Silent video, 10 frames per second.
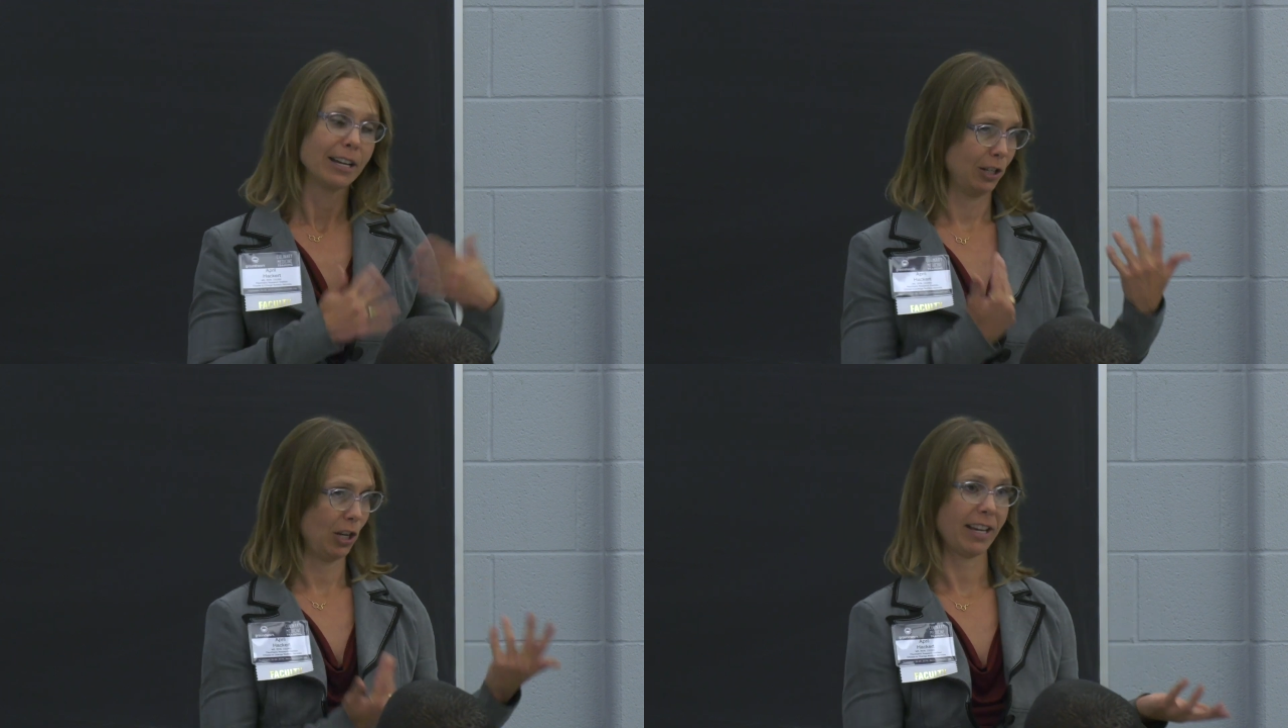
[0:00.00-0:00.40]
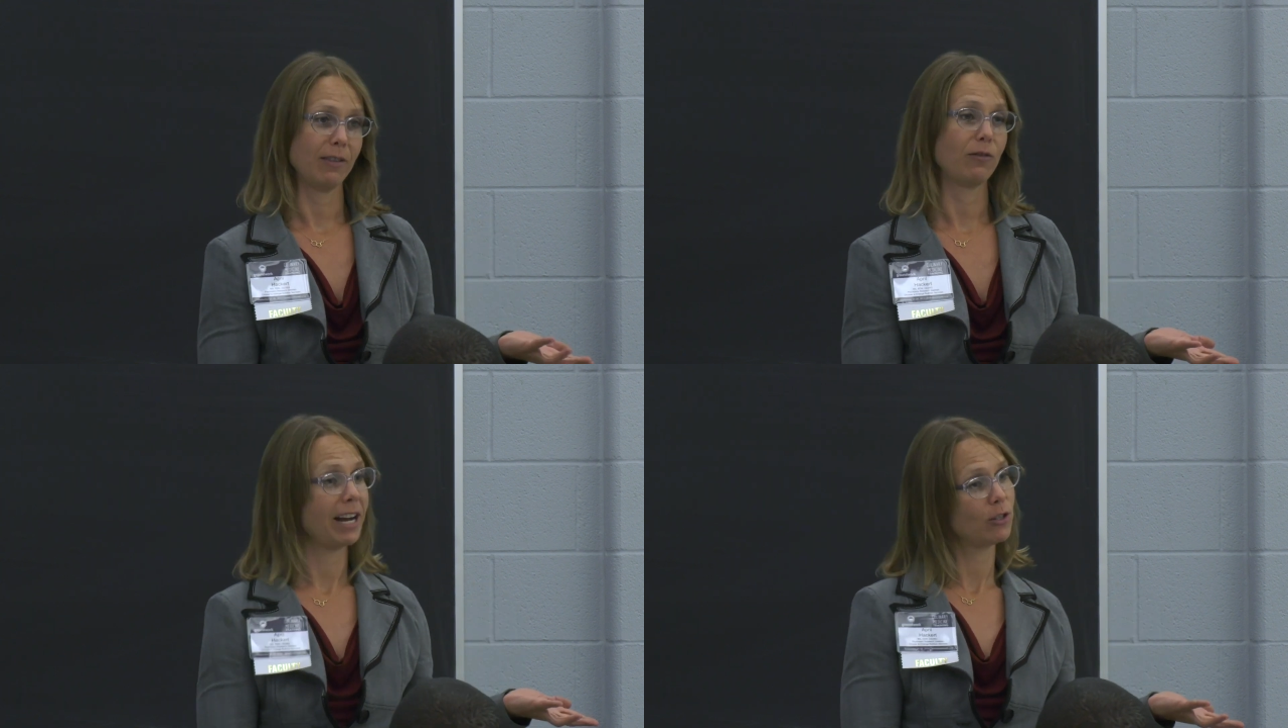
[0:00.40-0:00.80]
Kentucky
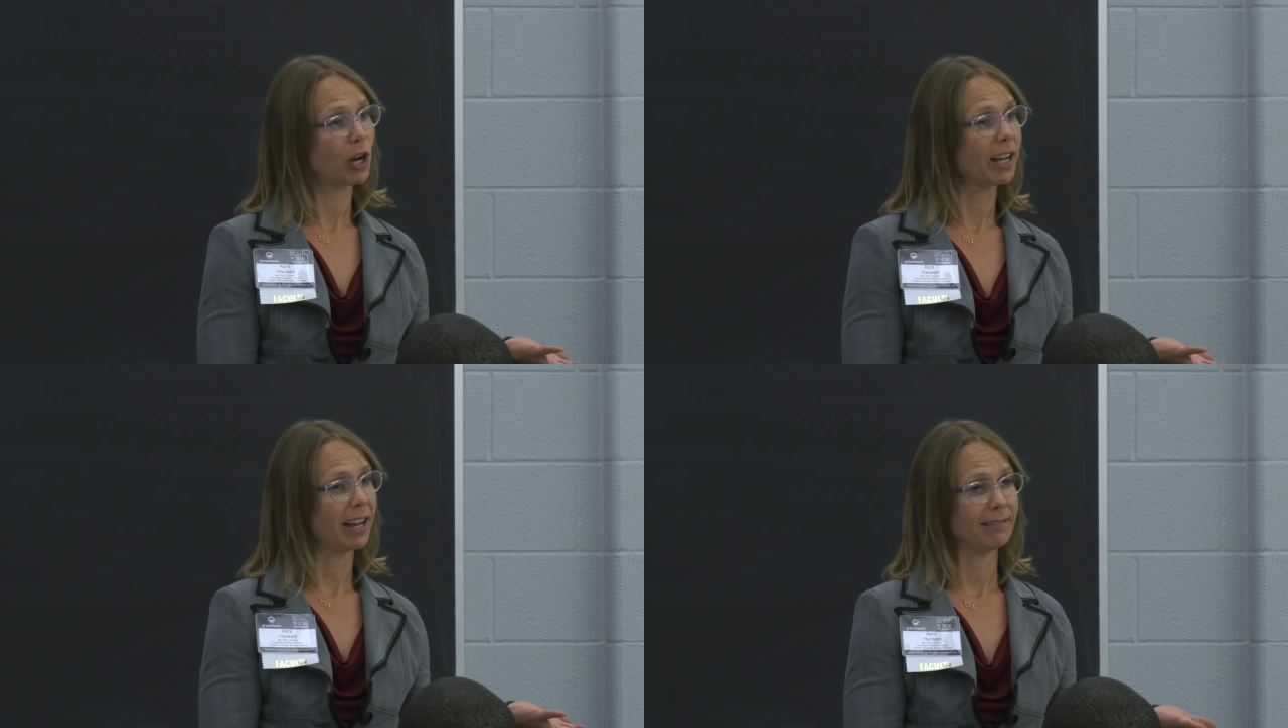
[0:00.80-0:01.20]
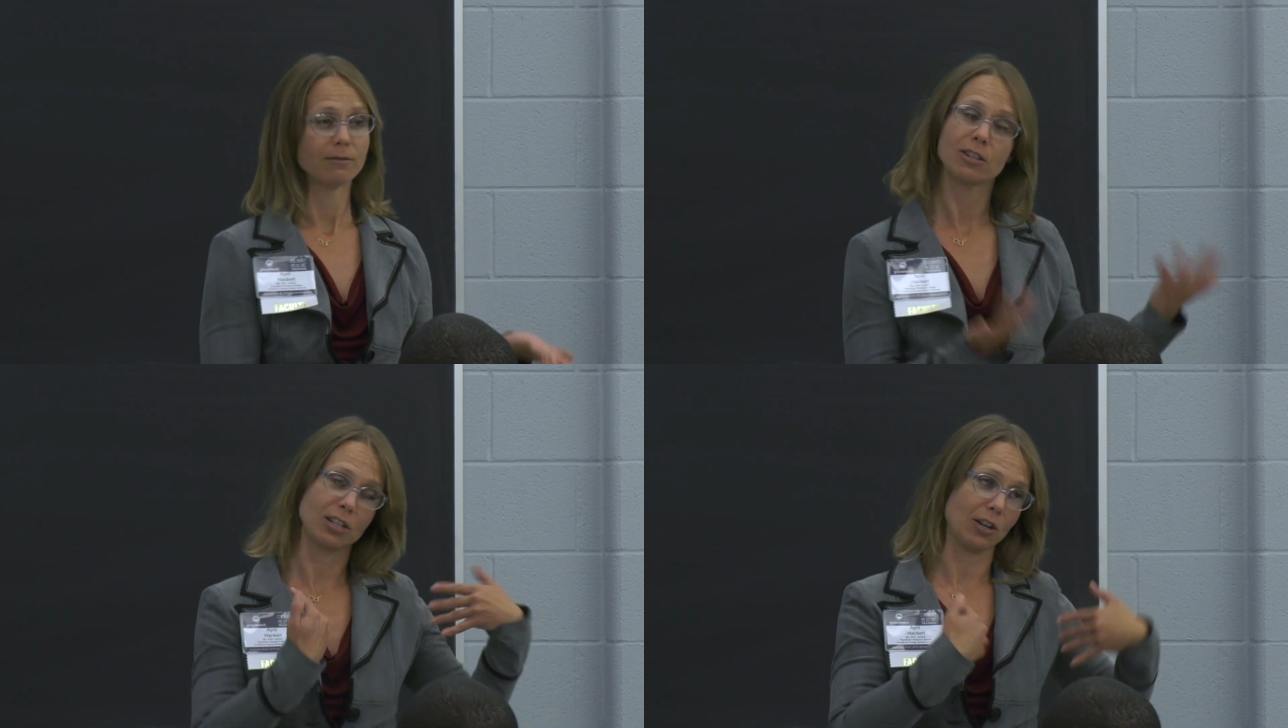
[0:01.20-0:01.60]
Fried Chicken,
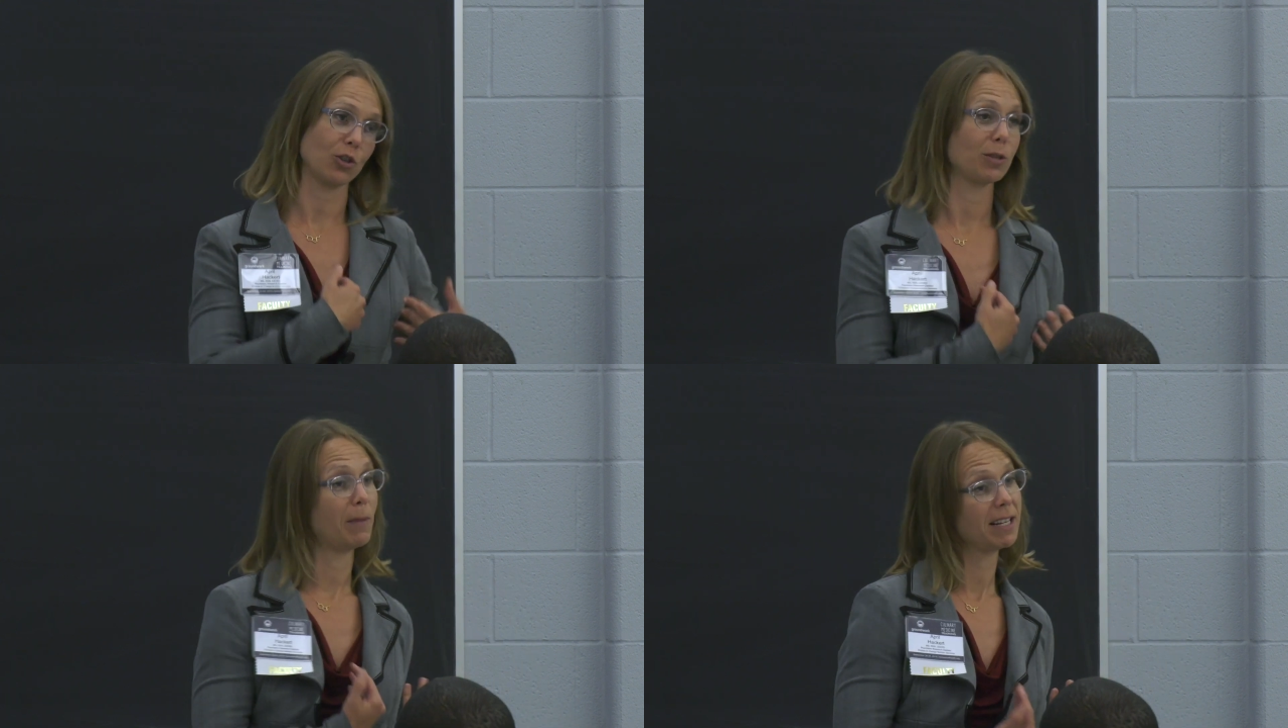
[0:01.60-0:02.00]
such as